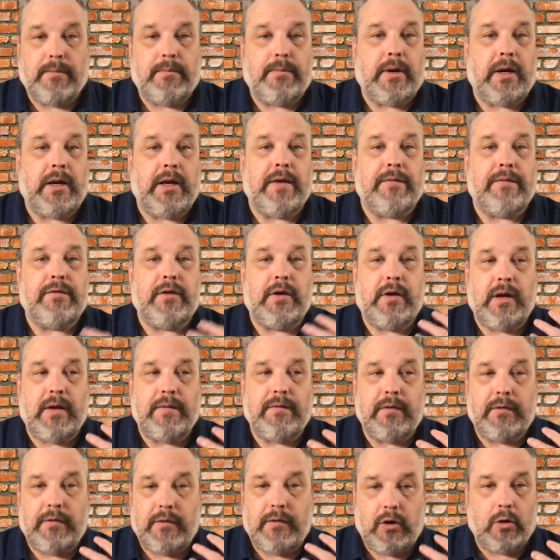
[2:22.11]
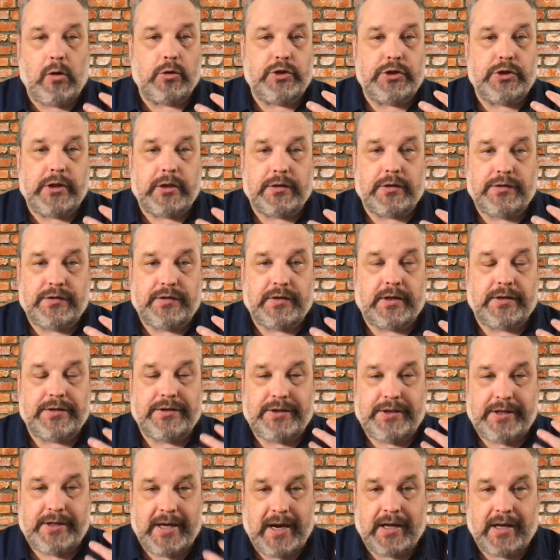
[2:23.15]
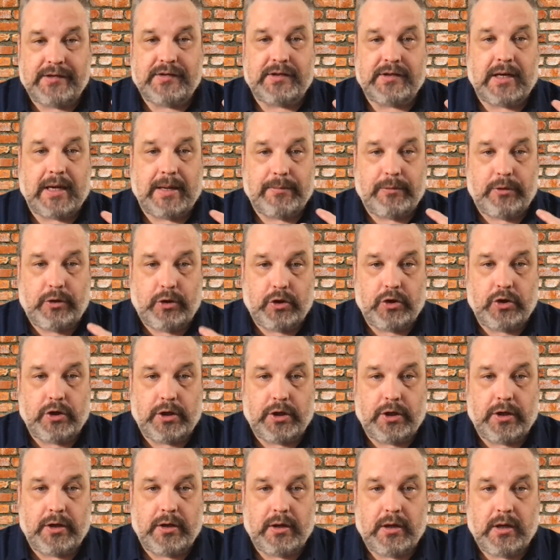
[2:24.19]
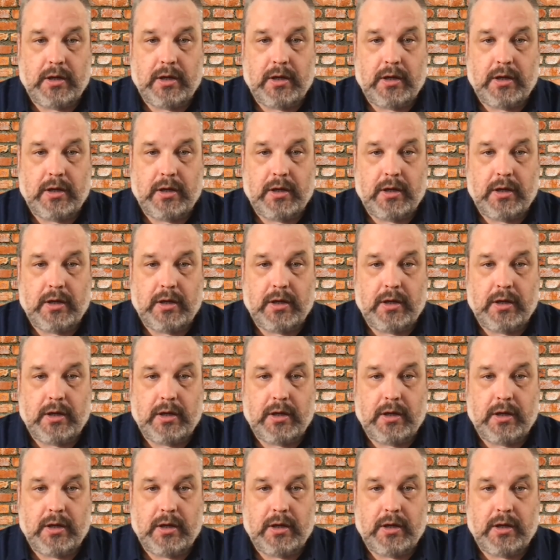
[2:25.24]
But if even the negotiator says, yes, I'm good,